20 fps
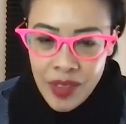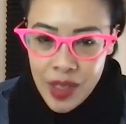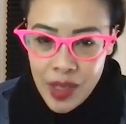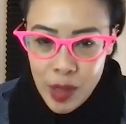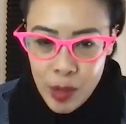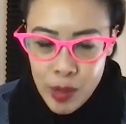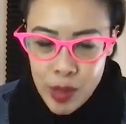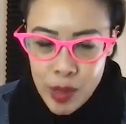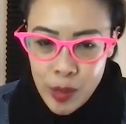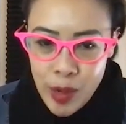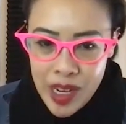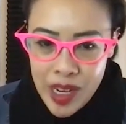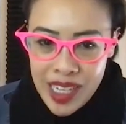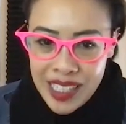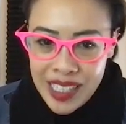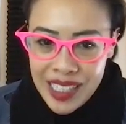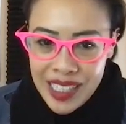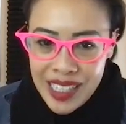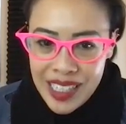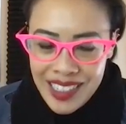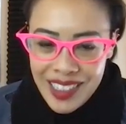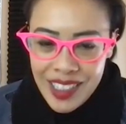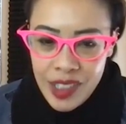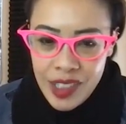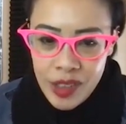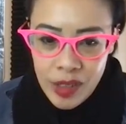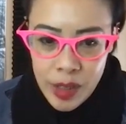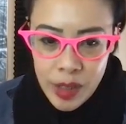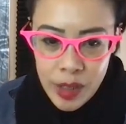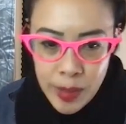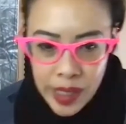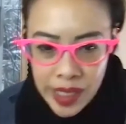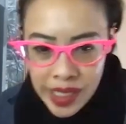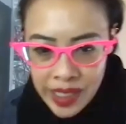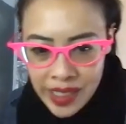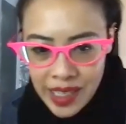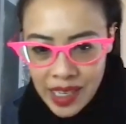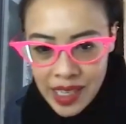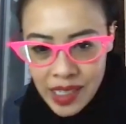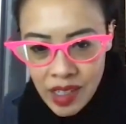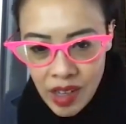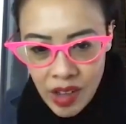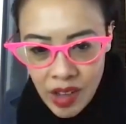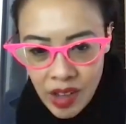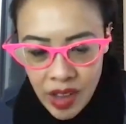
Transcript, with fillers: there was a way to get to an immediate yes on